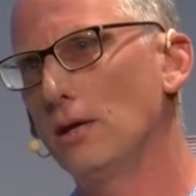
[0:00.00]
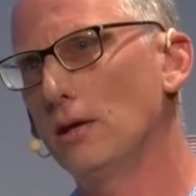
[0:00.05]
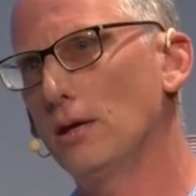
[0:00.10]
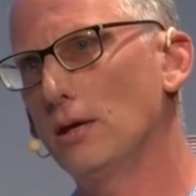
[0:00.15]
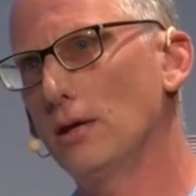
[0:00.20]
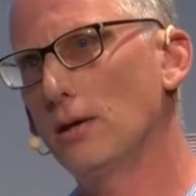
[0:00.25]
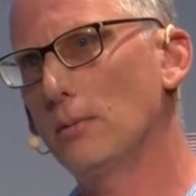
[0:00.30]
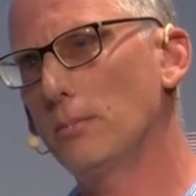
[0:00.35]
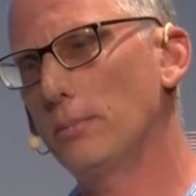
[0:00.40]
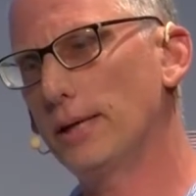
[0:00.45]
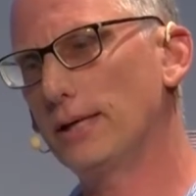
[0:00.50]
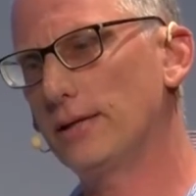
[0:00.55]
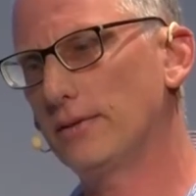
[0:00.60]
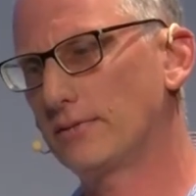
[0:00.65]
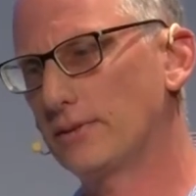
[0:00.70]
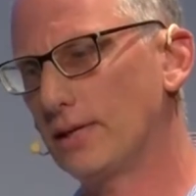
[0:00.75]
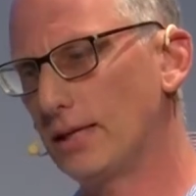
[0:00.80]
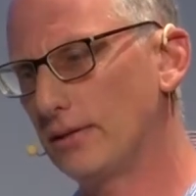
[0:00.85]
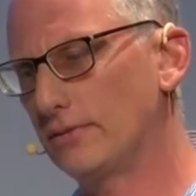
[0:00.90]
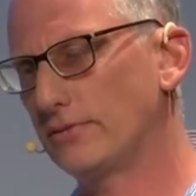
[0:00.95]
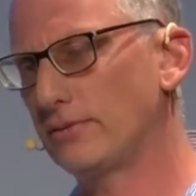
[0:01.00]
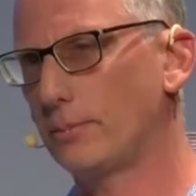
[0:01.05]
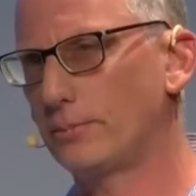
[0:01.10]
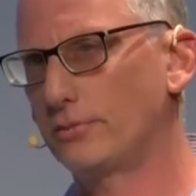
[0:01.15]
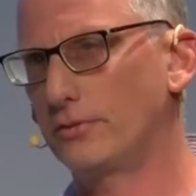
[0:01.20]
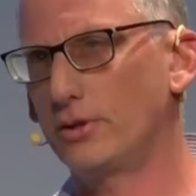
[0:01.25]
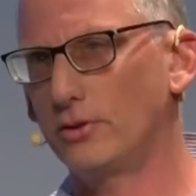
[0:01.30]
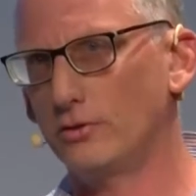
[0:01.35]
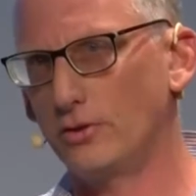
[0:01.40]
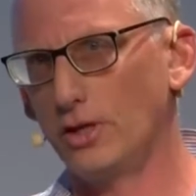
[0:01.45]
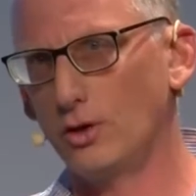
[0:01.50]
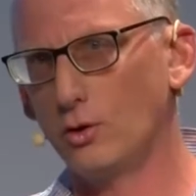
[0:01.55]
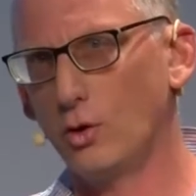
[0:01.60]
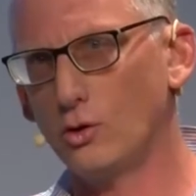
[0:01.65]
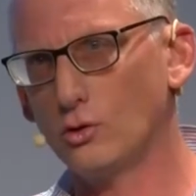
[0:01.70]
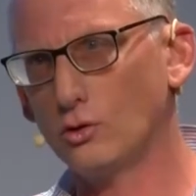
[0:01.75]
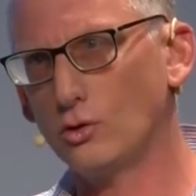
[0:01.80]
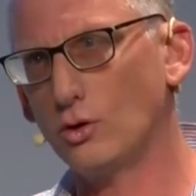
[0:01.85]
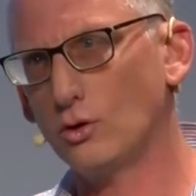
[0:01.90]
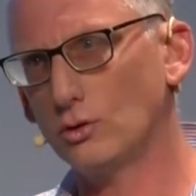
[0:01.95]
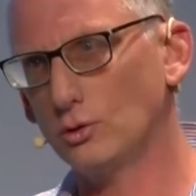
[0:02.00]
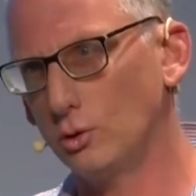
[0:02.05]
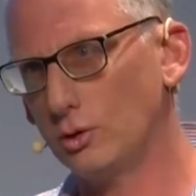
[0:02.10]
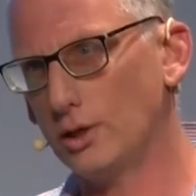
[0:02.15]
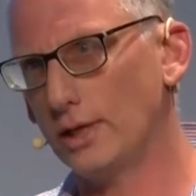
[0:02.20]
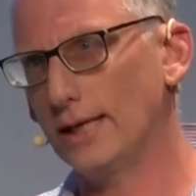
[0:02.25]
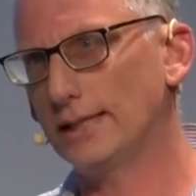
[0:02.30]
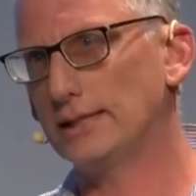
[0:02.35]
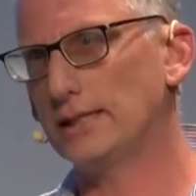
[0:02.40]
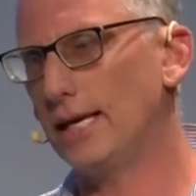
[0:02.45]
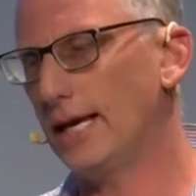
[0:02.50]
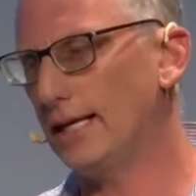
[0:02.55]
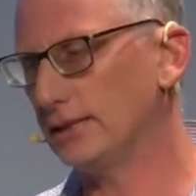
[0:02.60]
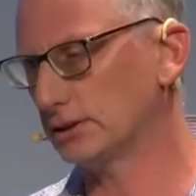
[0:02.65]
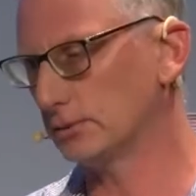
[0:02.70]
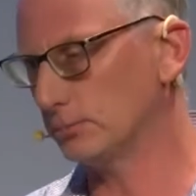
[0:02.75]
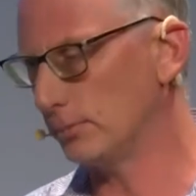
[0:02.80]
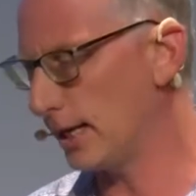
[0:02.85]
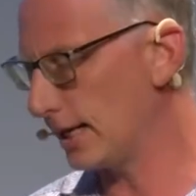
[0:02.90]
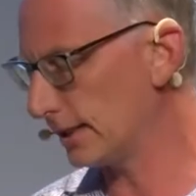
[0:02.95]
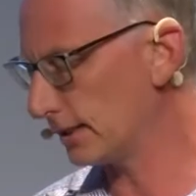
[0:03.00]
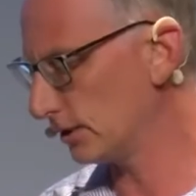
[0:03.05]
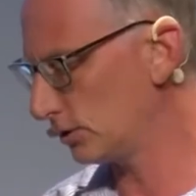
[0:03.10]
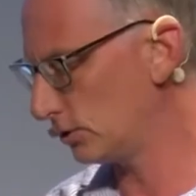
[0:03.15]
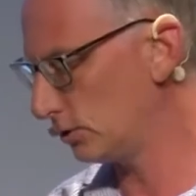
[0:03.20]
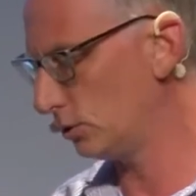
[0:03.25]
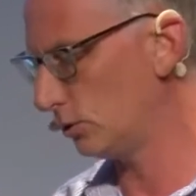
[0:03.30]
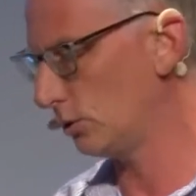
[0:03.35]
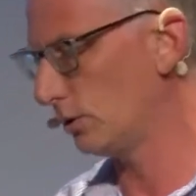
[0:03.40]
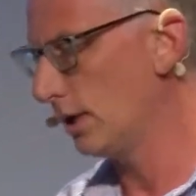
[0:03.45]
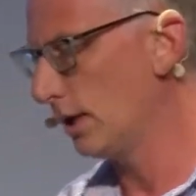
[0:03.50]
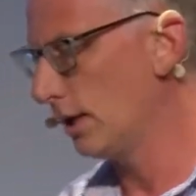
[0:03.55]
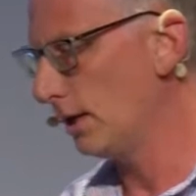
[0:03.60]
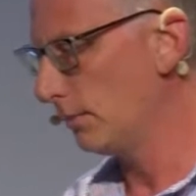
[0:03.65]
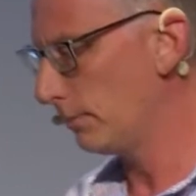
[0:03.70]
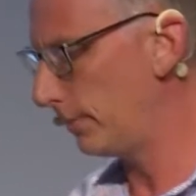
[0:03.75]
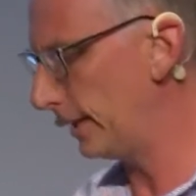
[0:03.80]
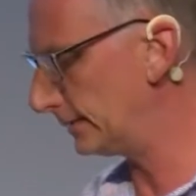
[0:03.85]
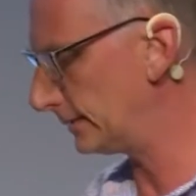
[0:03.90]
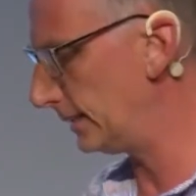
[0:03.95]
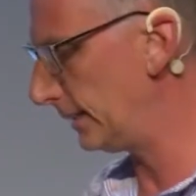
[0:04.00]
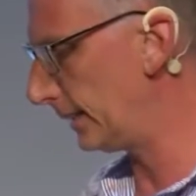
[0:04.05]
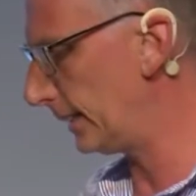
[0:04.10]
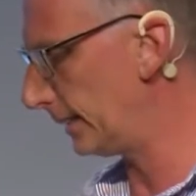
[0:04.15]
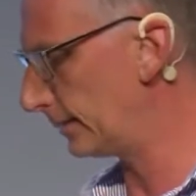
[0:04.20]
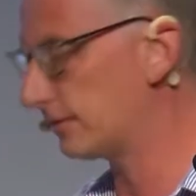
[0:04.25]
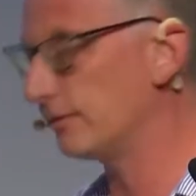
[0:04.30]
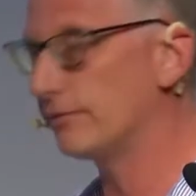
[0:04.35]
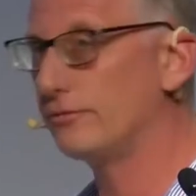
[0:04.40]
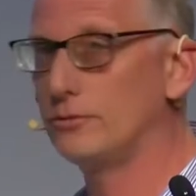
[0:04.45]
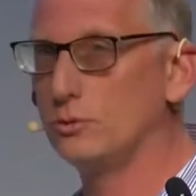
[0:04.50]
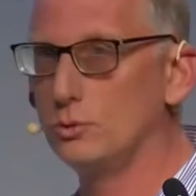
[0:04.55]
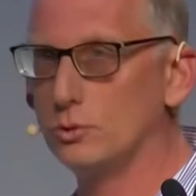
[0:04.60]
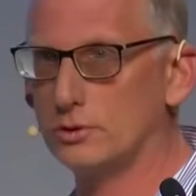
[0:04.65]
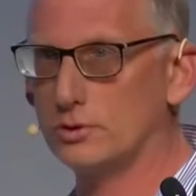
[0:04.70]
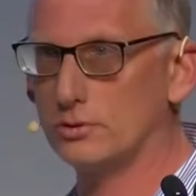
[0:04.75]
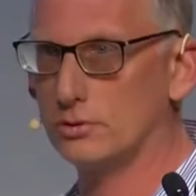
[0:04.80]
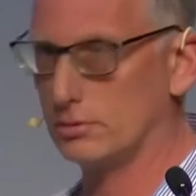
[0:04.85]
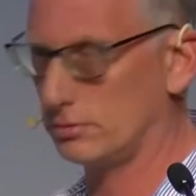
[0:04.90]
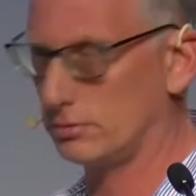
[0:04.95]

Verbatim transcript: uh, but it's got a subsidiary in Hong Kong looking at the Asian market to basically get the food